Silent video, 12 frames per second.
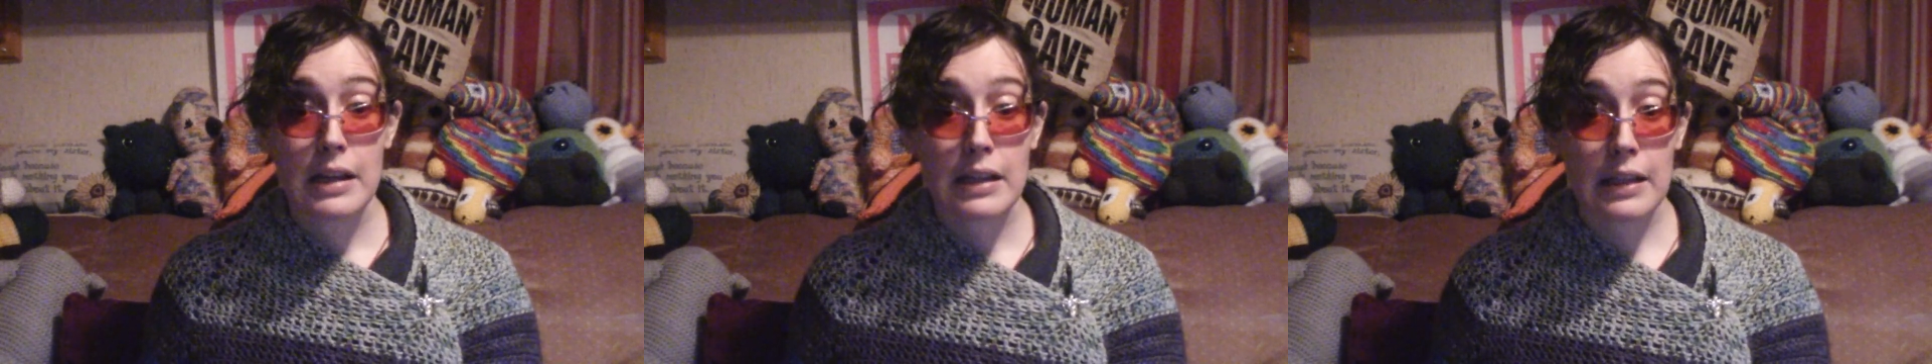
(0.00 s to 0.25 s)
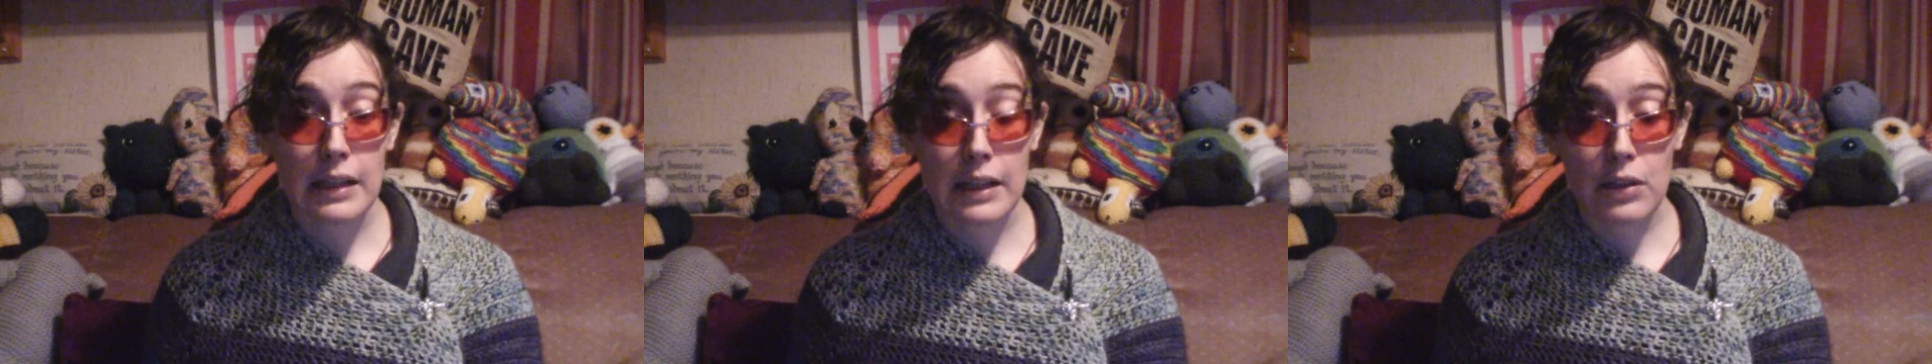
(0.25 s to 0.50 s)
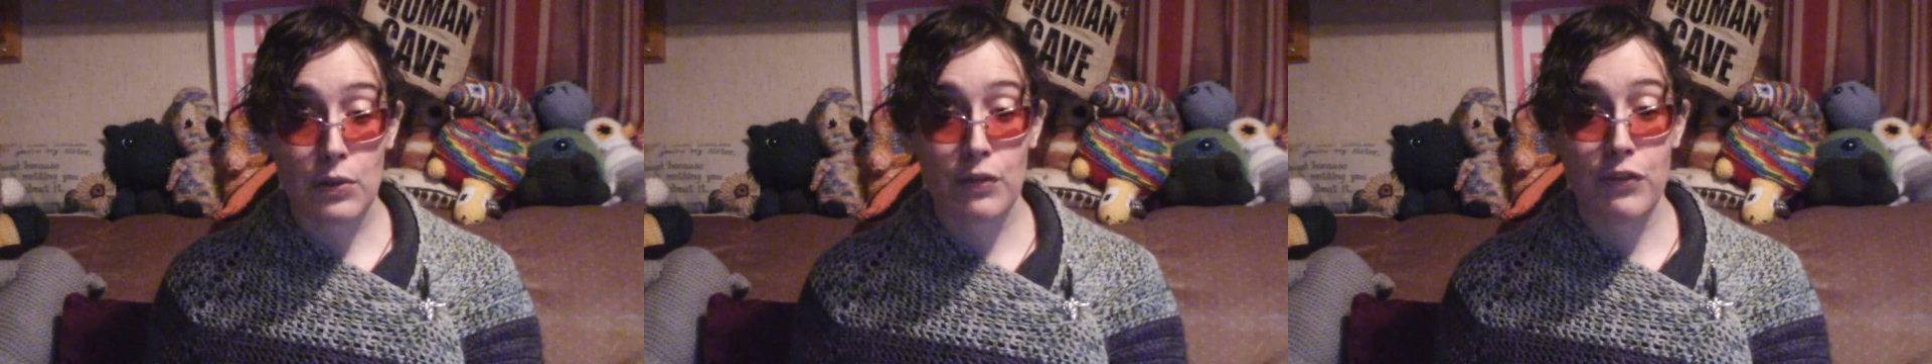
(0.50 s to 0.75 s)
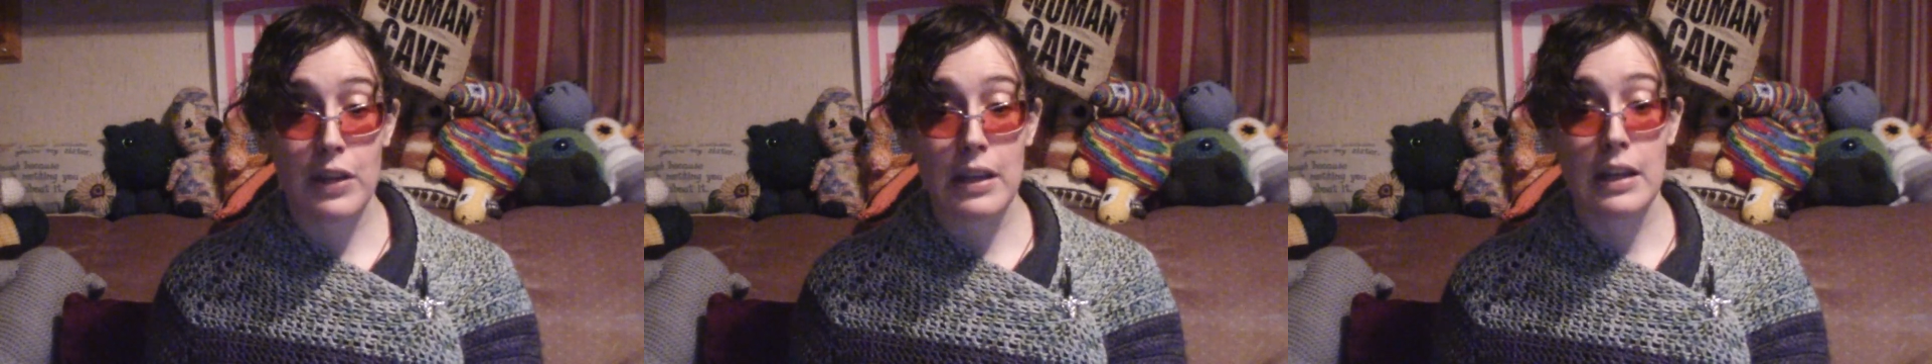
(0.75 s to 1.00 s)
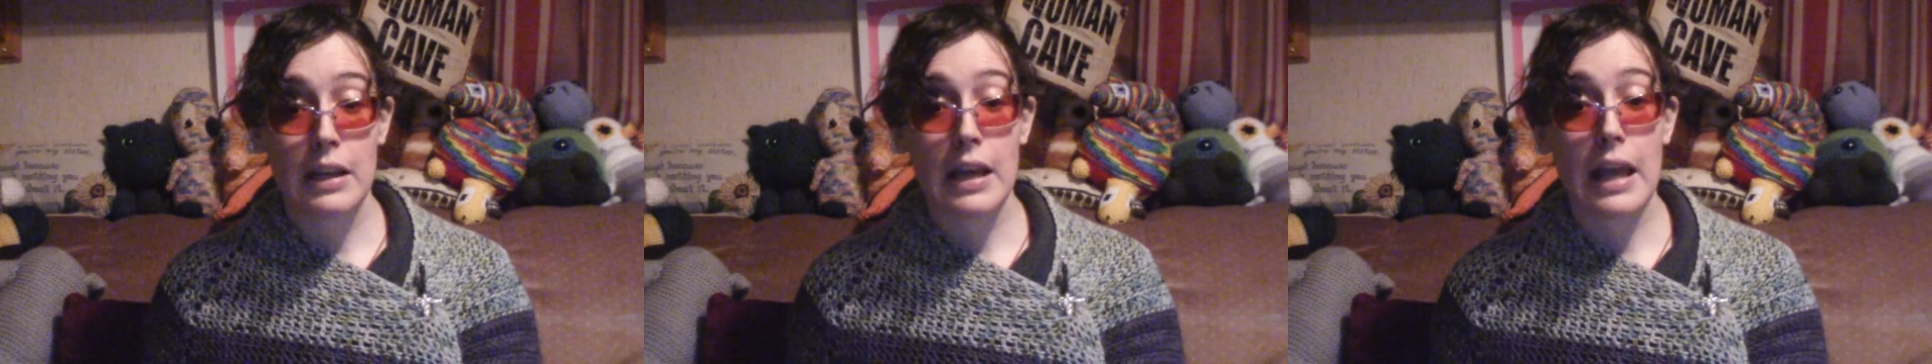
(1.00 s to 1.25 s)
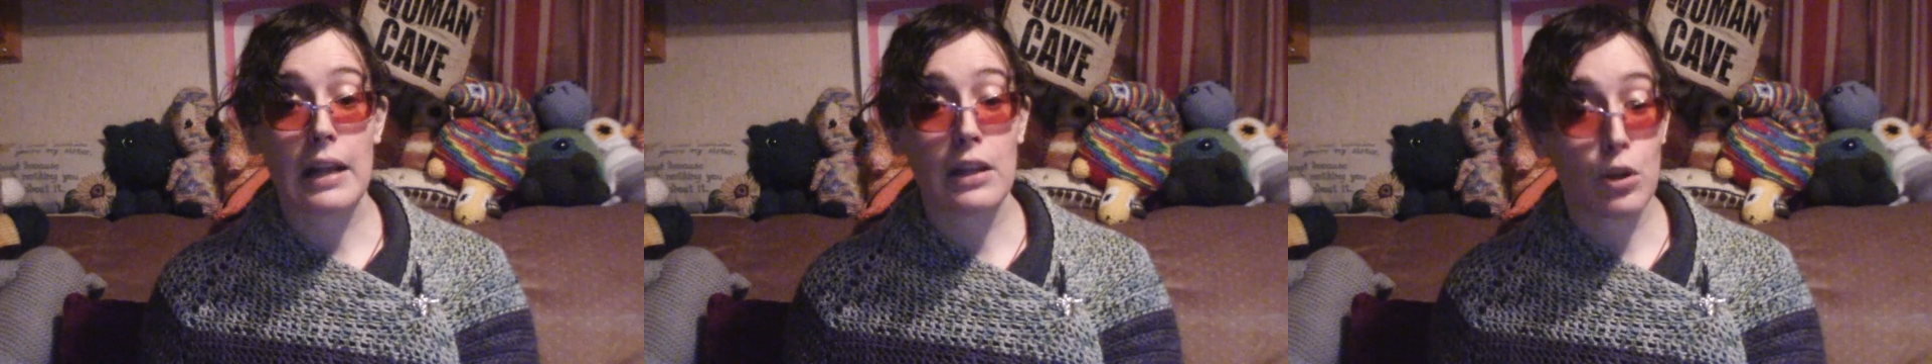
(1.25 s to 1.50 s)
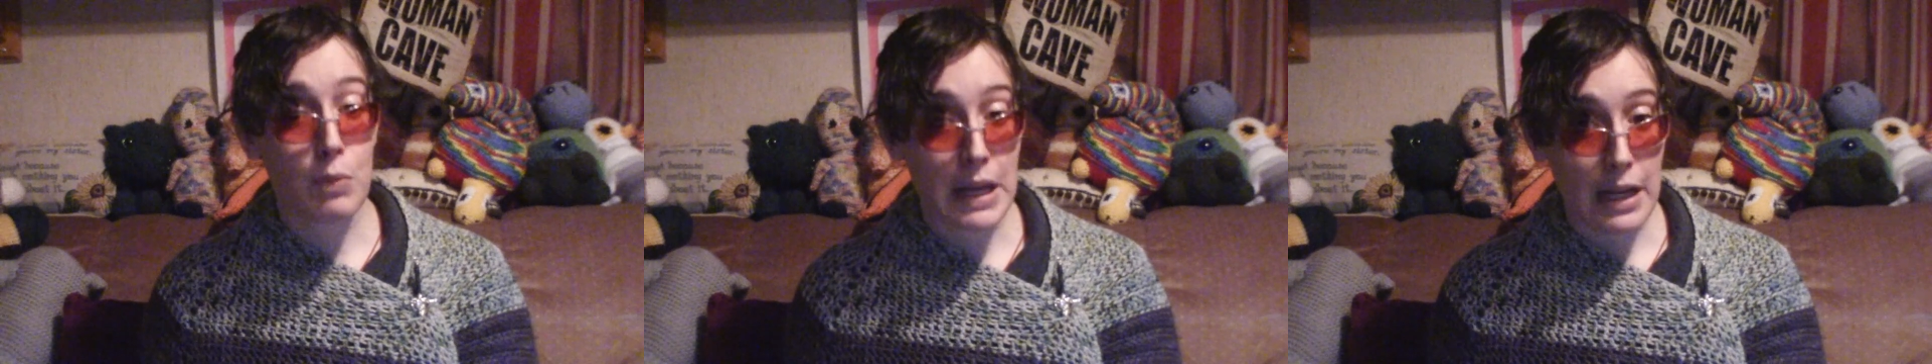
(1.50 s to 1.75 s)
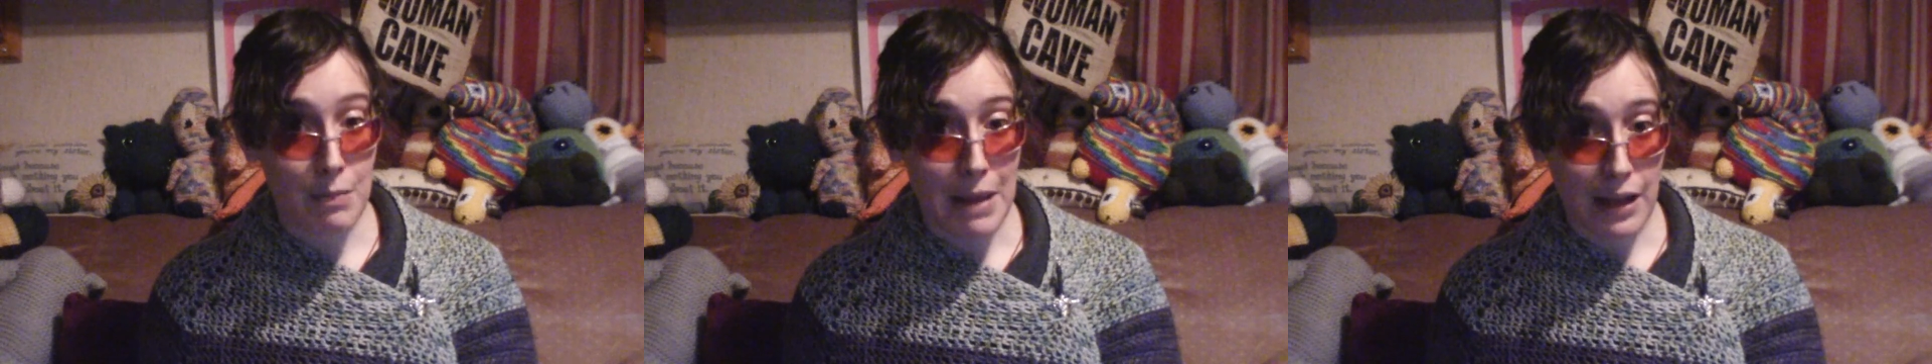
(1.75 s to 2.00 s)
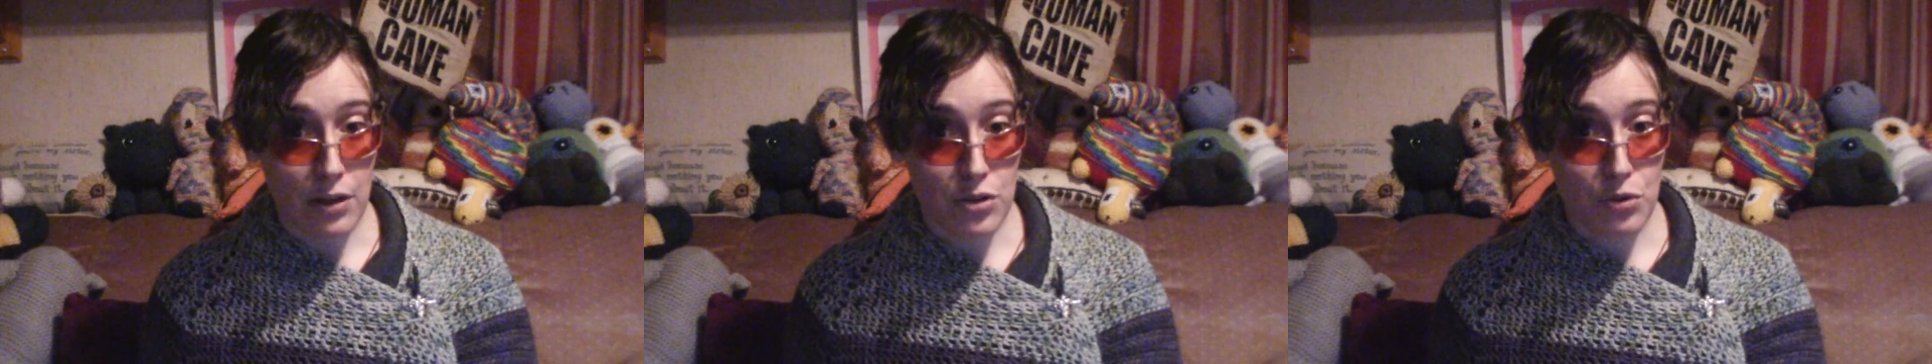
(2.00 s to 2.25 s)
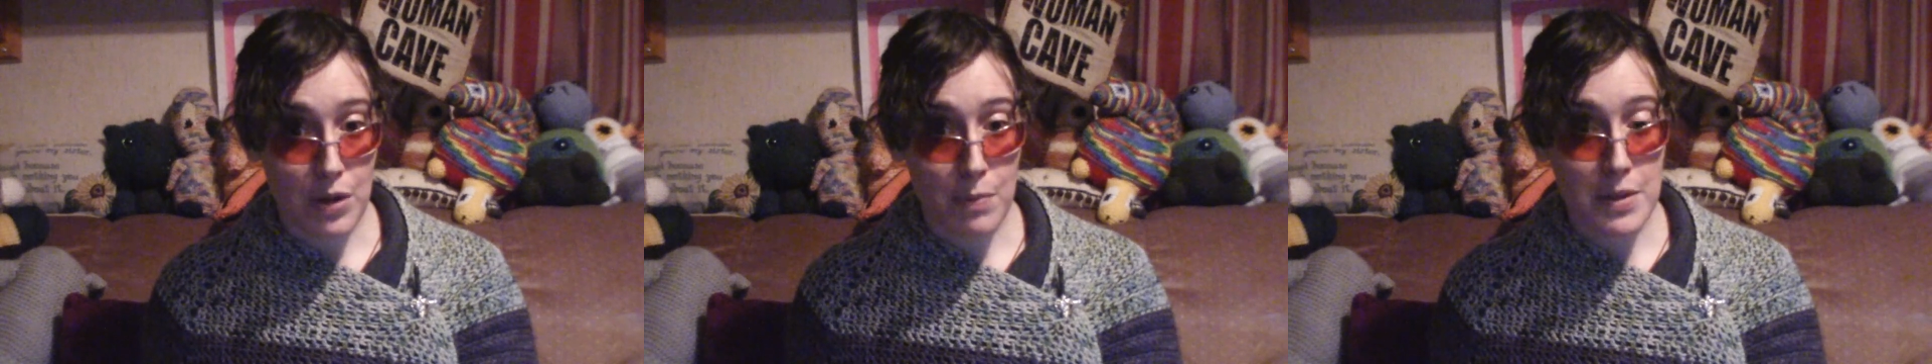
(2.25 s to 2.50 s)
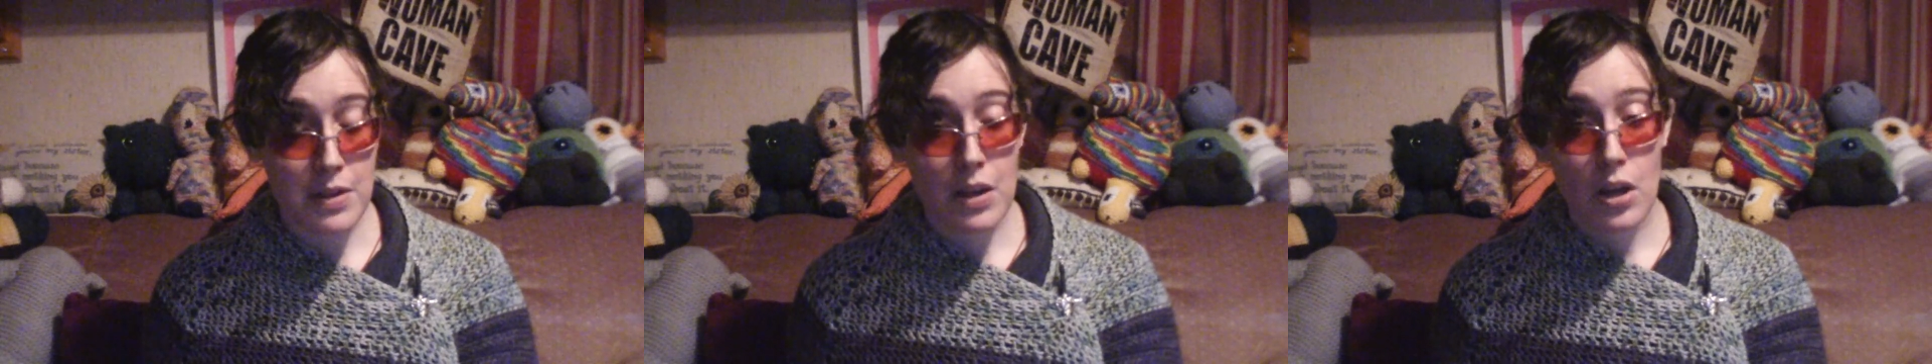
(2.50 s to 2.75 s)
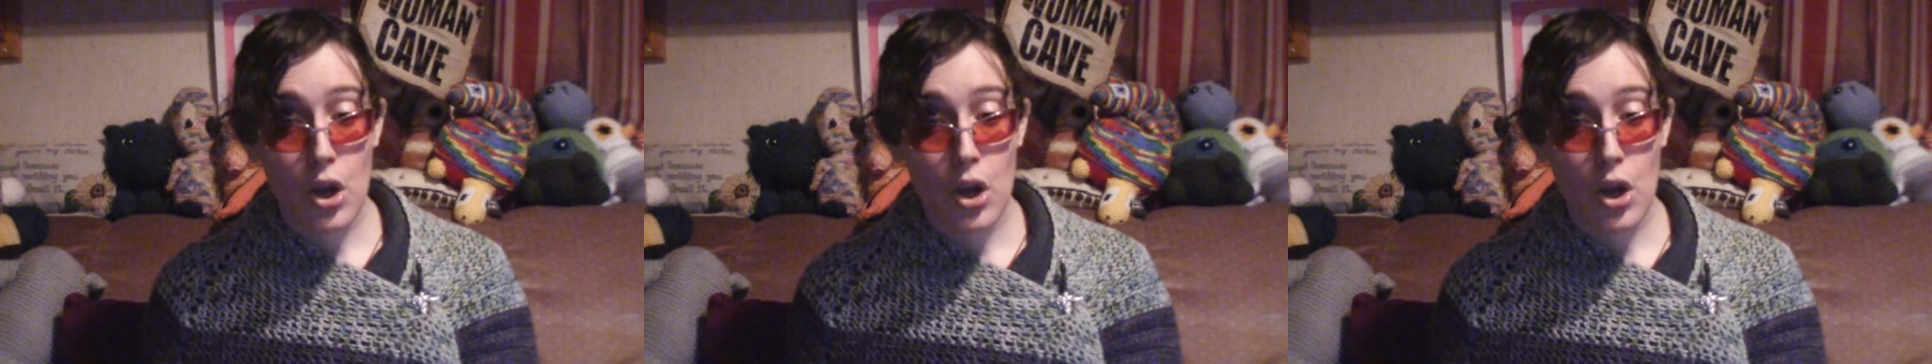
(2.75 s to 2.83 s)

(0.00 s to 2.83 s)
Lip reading: calligraphy and illuminated manuscripts.